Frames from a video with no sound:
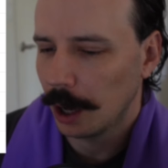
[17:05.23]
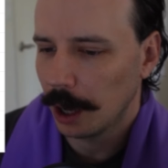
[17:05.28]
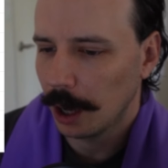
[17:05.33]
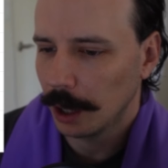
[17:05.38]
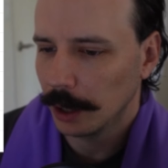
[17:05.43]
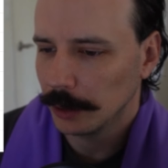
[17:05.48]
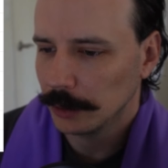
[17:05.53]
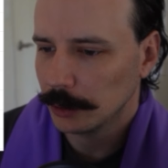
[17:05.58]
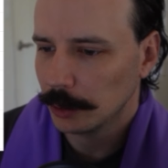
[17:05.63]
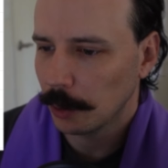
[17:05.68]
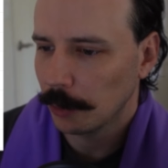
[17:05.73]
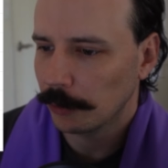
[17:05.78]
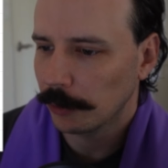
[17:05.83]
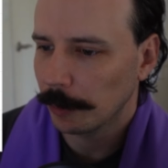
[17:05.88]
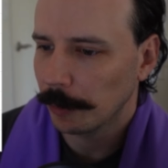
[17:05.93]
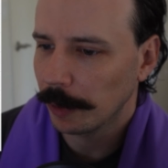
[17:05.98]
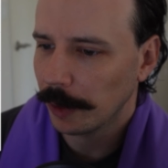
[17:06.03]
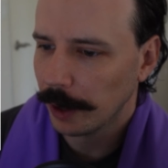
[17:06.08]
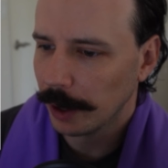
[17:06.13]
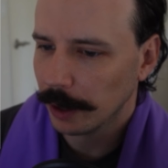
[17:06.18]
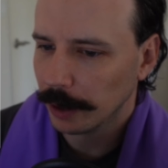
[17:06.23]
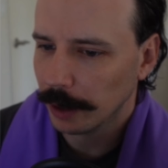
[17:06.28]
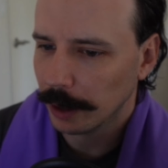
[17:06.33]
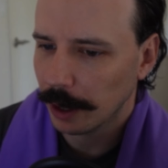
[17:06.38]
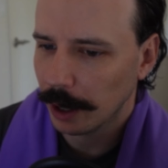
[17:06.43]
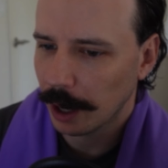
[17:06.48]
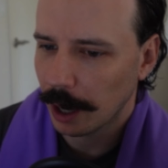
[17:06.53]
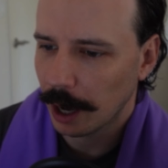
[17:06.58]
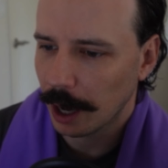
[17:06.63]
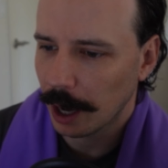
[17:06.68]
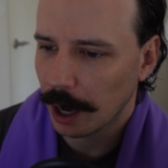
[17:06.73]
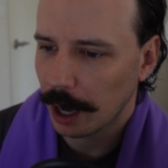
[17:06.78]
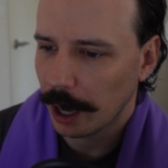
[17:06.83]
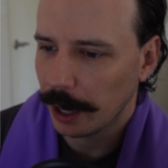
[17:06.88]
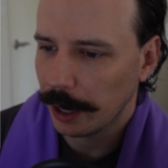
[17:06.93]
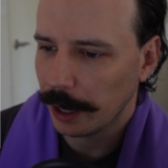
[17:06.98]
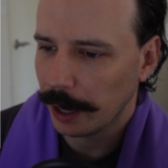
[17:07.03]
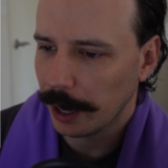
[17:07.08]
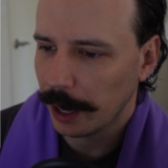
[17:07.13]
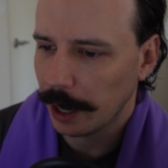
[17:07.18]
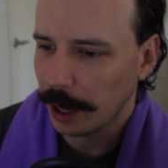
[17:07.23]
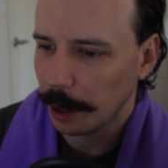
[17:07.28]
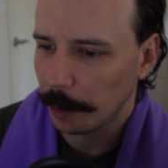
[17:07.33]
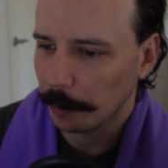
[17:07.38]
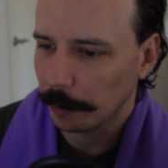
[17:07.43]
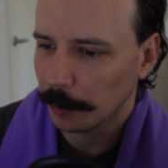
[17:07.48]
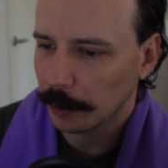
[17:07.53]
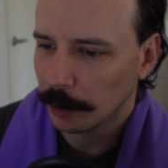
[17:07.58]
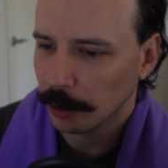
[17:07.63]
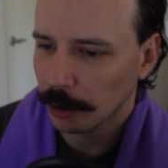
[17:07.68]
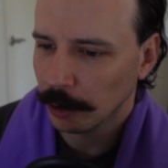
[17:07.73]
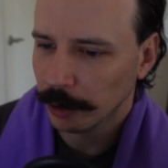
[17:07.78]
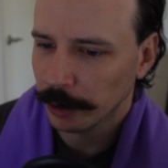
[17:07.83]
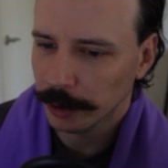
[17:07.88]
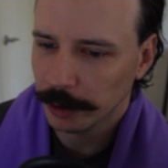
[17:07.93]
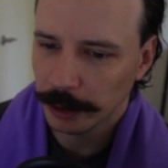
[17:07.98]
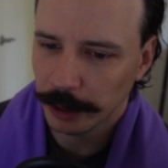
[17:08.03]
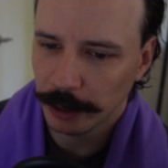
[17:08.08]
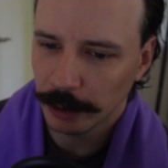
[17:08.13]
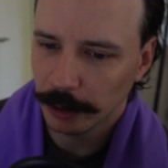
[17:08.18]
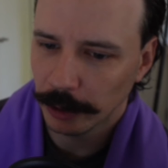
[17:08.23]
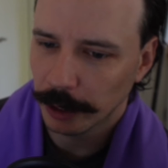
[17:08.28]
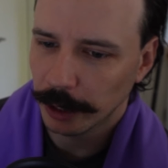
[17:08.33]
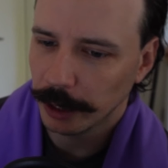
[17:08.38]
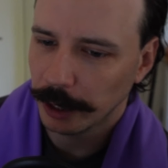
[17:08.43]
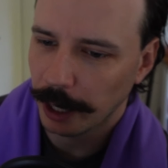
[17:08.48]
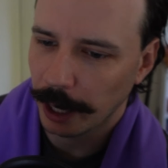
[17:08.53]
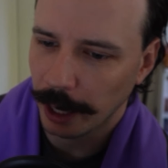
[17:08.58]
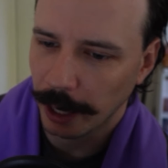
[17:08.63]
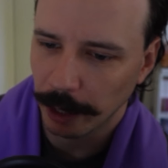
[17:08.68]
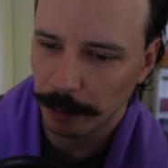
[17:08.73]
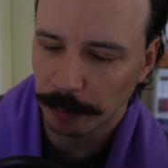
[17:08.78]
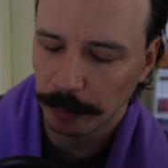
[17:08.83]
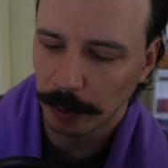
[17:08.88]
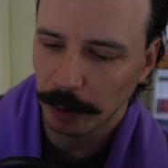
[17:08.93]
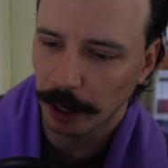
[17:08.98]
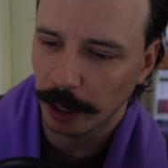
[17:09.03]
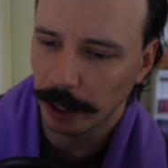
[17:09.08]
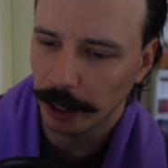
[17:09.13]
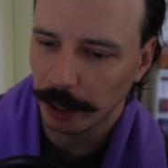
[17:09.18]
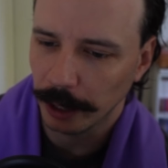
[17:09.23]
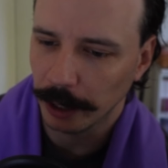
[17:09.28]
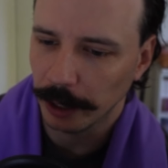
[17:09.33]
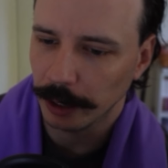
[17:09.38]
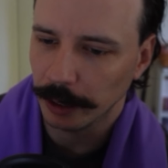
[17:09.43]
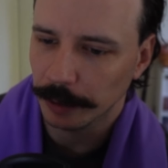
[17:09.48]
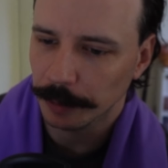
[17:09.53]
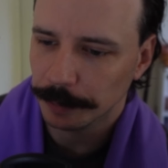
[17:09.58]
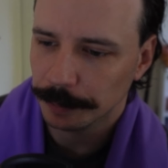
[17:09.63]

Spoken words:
So from there, I am currently looking at playing